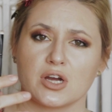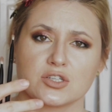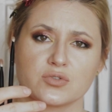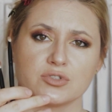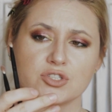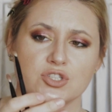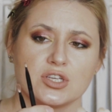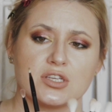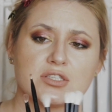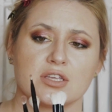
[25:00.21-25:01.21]
brush, which
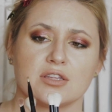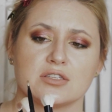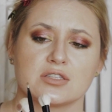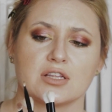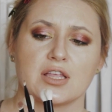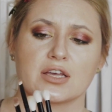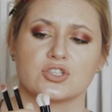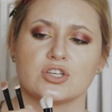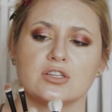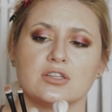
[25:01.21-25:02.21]
is in this
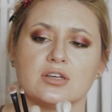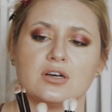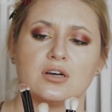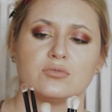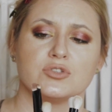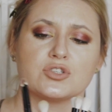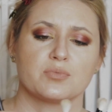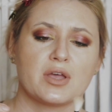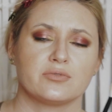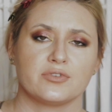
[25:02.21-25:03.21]
collection, which
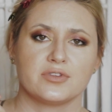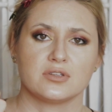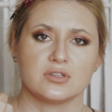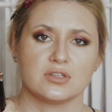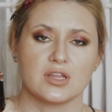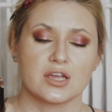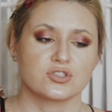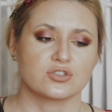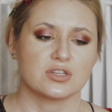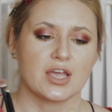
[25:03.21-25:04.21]
made with the
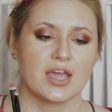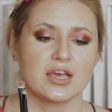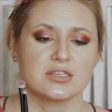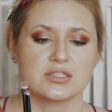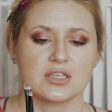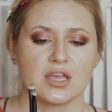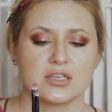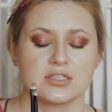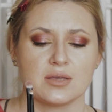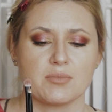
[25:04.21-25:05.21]
natural hairs.
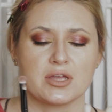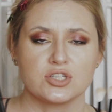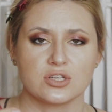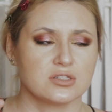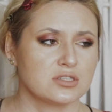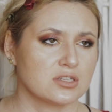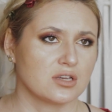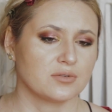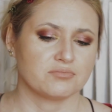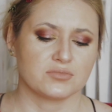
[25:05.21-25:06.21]
As I mentioned
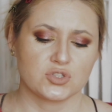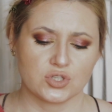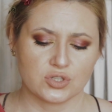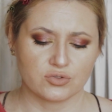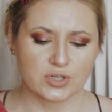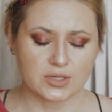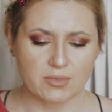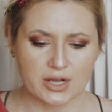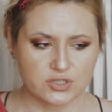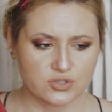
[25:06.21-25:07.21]
during
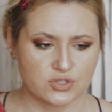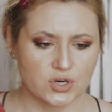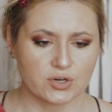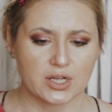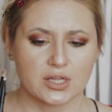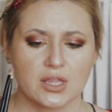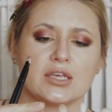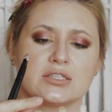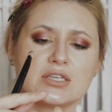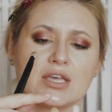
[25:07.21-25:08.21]
my tutorial,
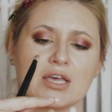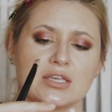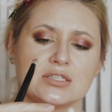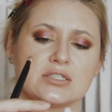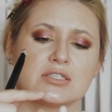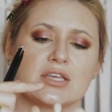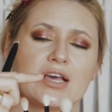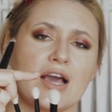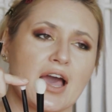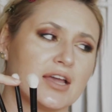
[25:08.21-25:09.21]
it has
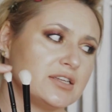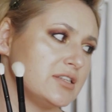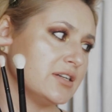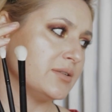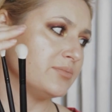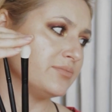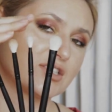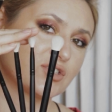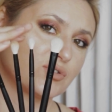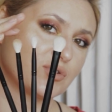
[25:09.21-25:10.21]
kind of
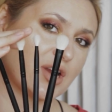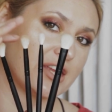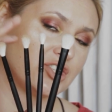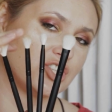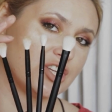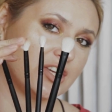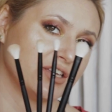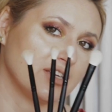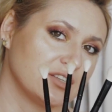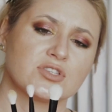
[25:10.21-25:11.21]

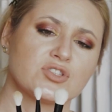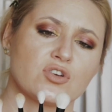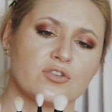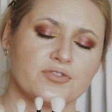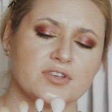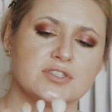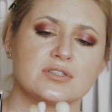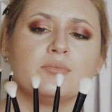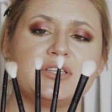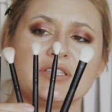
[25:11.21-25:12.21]
scratchy
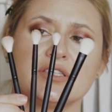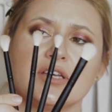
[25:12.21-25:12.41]
surface, but